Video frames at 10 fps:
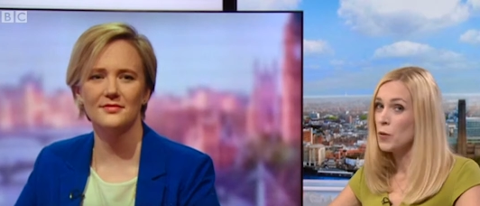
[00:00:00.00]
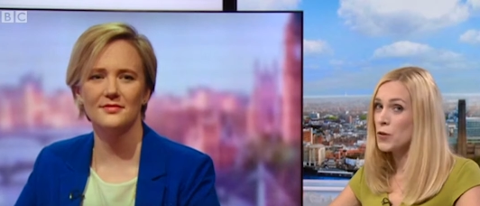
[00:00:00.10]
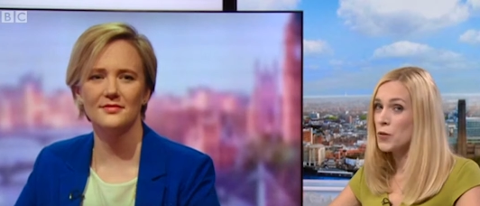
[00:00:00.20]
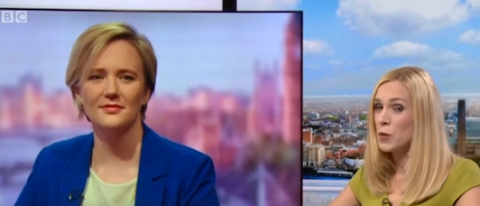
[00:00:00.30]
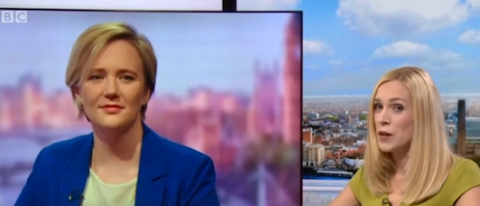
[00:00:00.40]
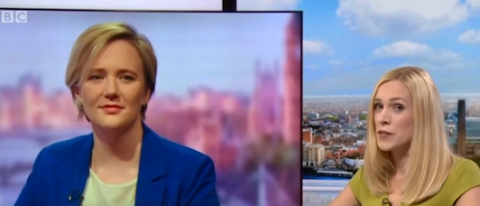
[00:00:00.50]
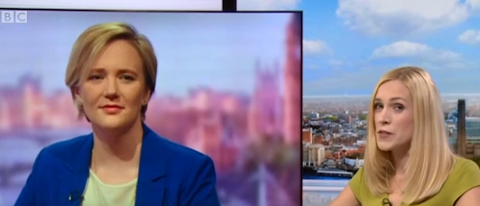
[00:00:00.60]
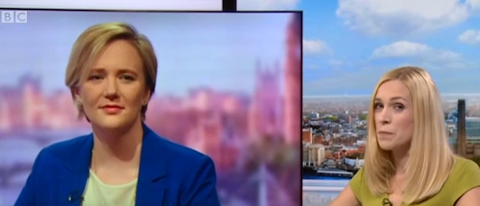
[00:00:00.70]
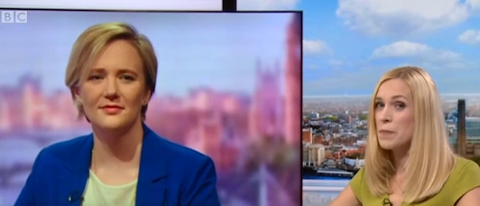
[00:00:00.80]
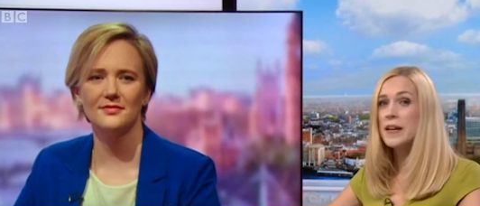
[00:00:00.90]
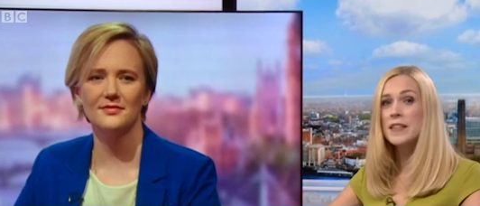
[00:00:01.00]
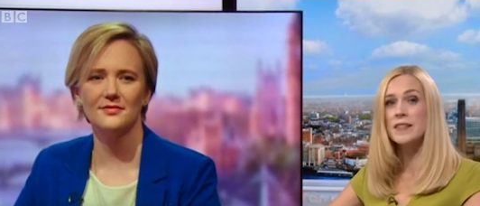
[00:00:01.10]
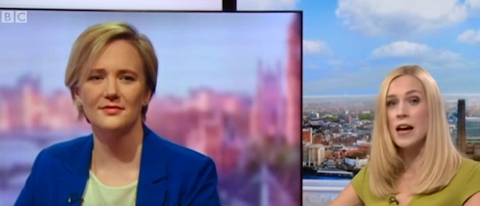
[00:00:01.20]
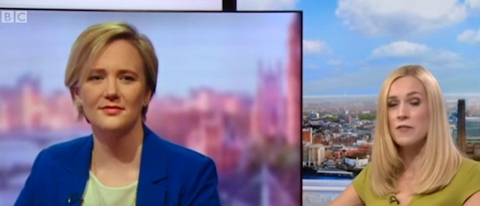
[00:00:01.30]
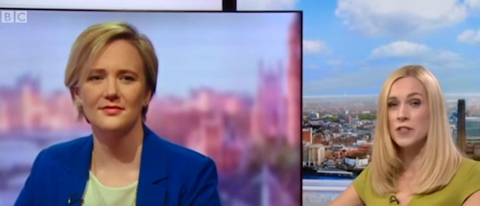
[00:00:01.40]
Speaker 1: One of the world's biggest
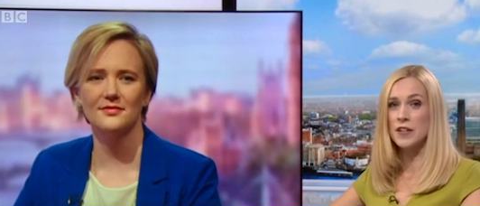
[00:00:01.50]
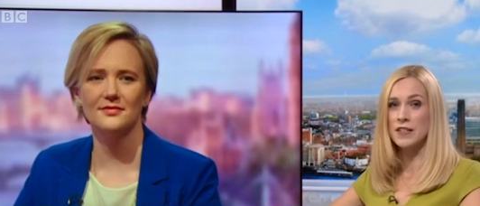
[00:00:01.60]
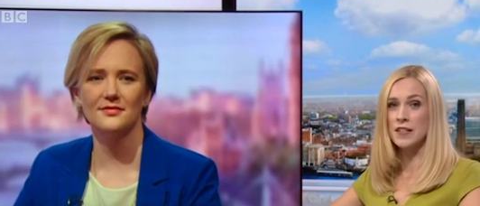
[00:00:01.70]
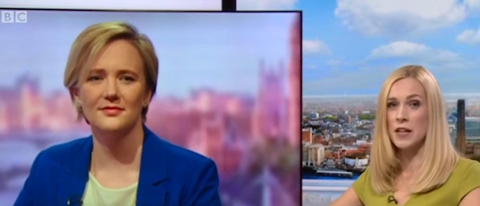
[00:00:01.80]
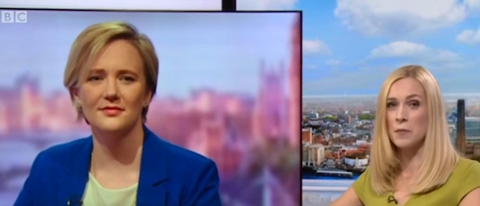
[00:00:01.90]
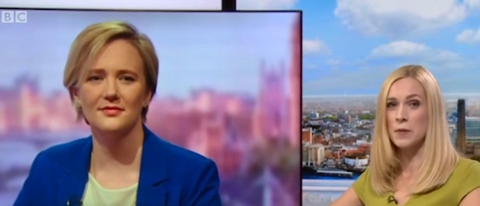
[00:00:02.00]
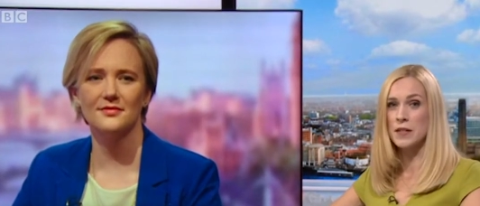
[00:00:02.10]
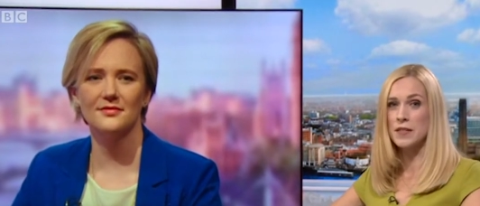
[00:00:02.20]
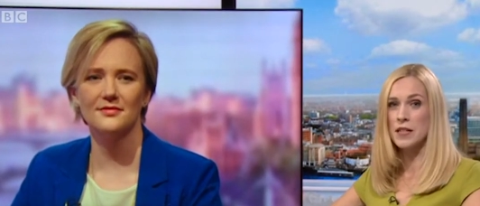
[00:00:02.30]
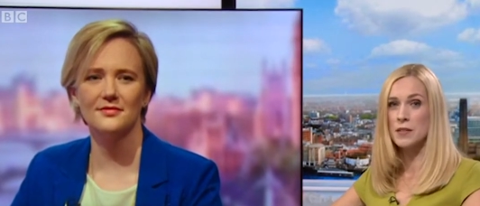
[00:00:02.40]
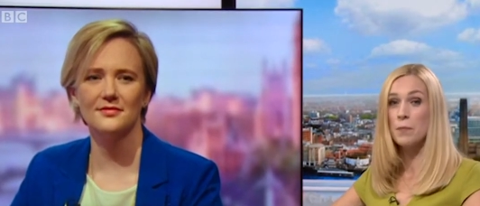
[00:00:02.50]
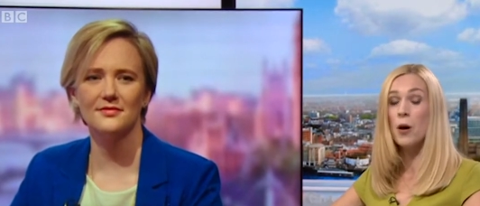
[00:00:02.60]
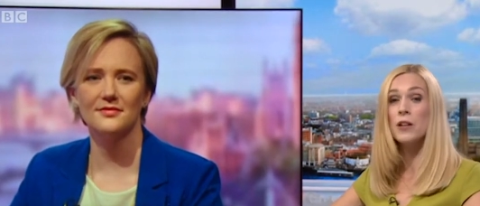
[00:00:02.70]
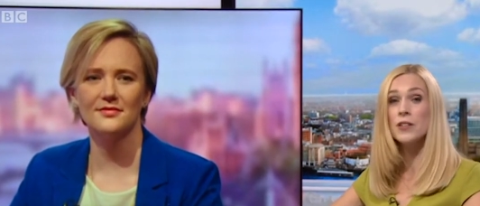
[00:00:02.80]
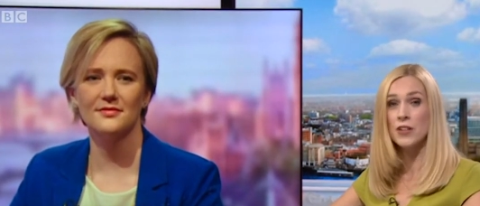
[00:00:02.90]
advertising companies has
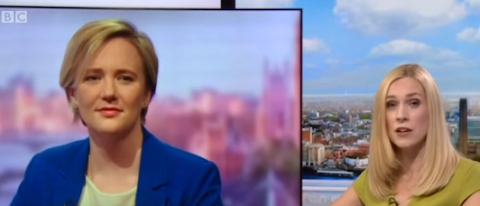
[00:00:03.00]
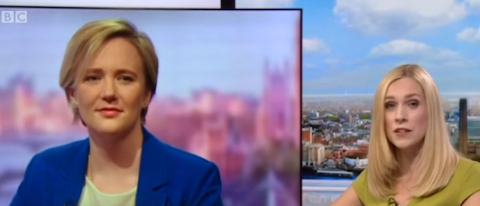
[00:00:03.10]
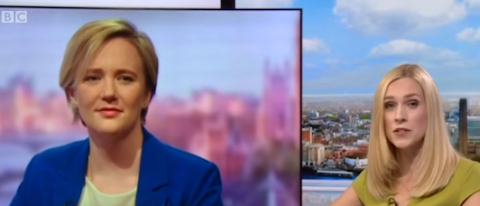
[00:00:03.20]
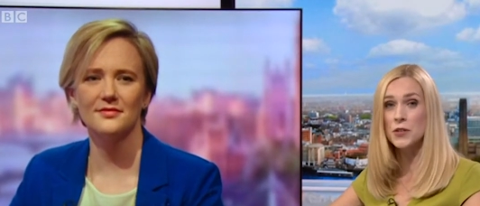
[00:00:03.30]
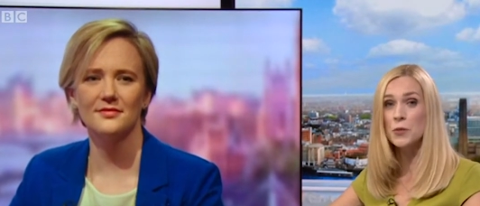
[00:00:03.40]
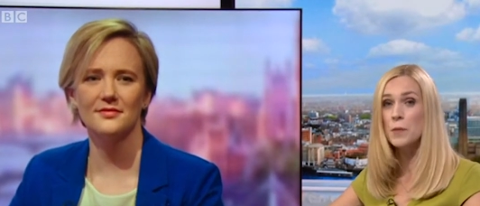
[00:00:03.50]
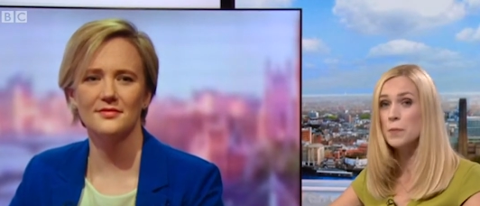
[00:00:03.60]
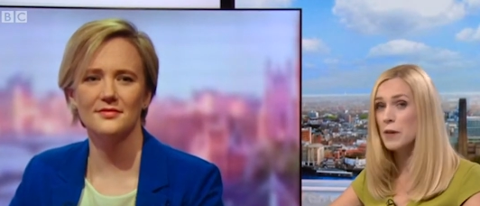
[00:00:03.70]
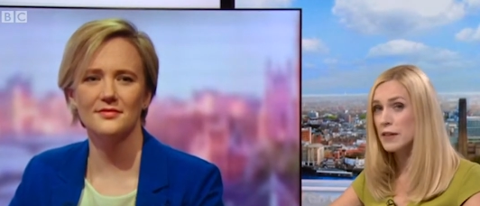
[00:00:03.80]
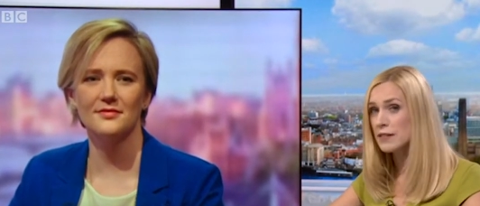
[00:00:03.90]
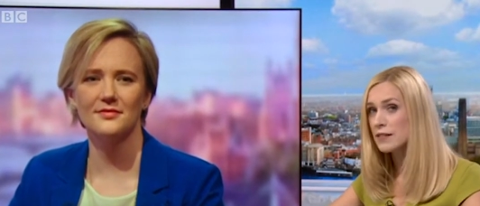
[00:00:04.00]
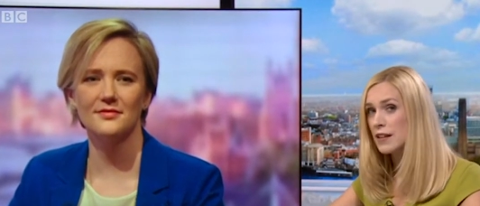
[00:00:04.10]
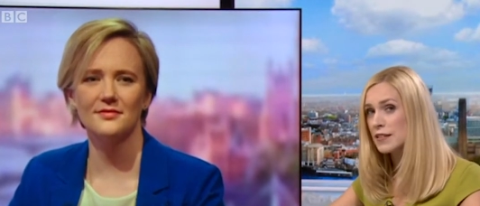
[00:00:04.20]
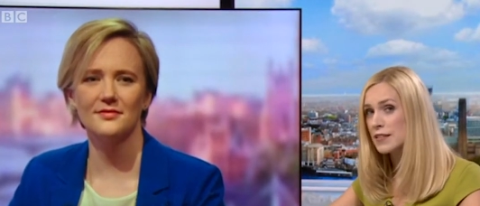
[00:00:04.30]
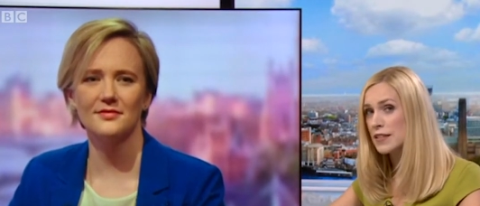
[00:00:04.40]
apologised to a pregnant
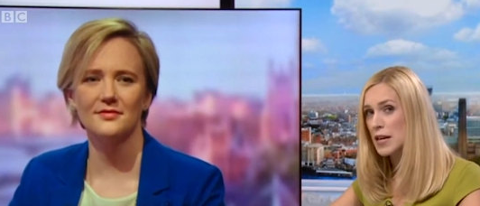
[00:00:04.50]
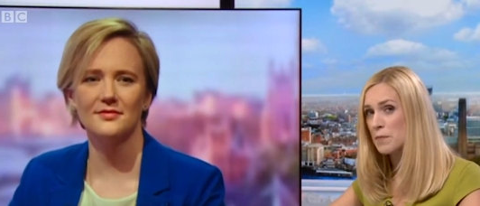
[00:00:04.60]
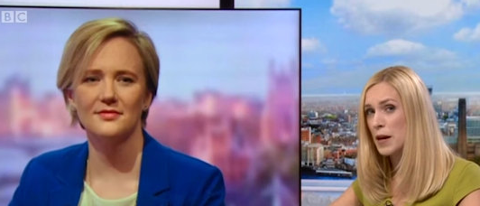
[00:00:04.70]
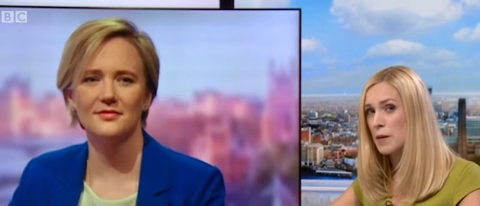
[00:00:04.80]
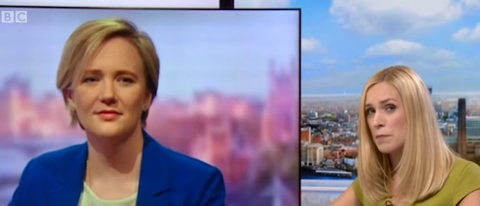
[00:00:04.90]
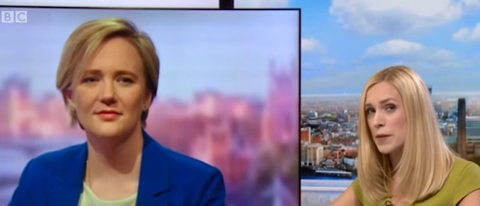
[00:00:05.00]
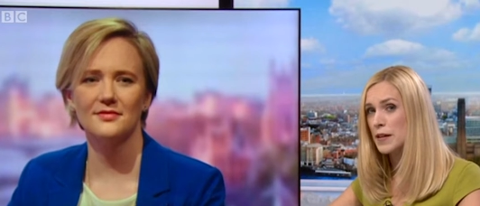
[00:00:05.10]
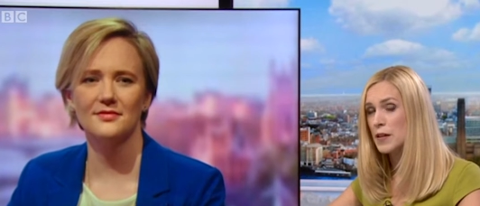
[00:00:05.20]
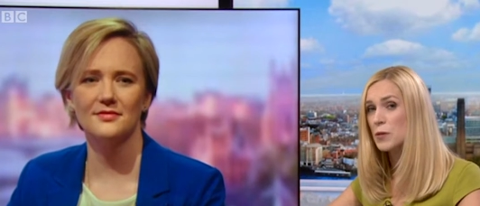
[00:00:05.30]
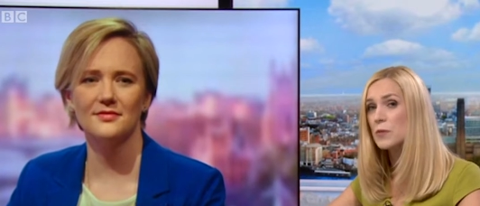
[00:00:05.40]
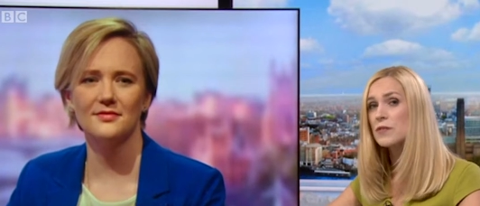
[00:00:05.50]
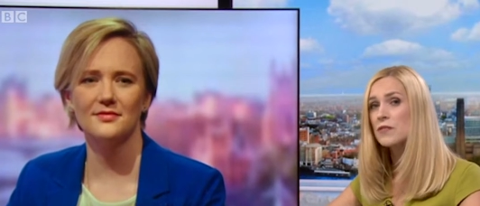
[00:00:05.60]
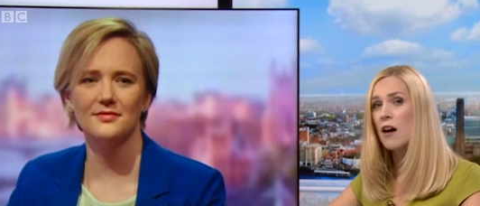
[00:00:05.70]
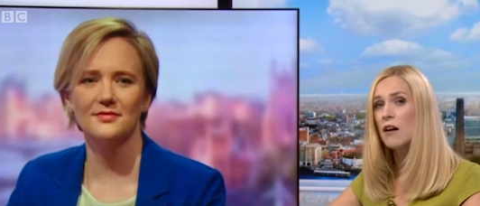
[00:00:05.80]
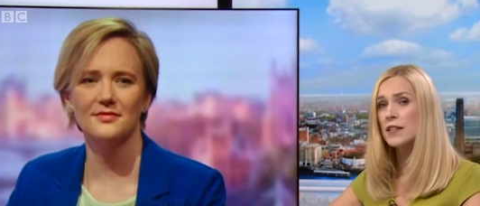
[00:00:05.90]
London Labour MP who was
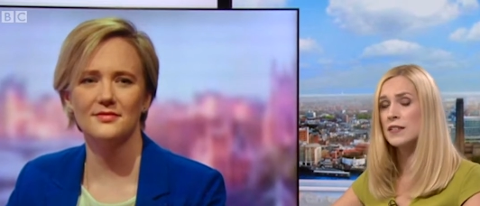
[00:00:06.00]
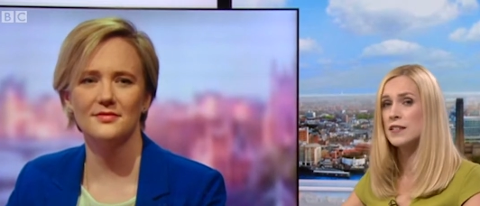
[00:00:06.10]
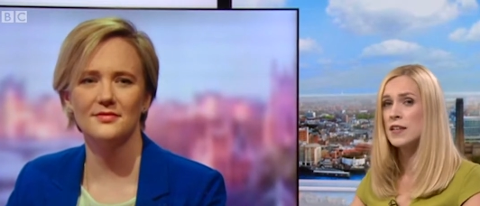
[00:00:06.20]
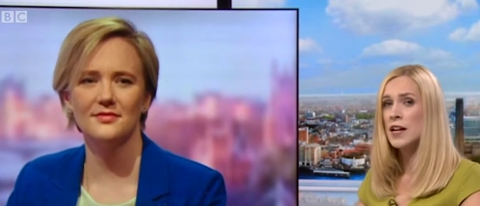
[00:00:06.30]
targeted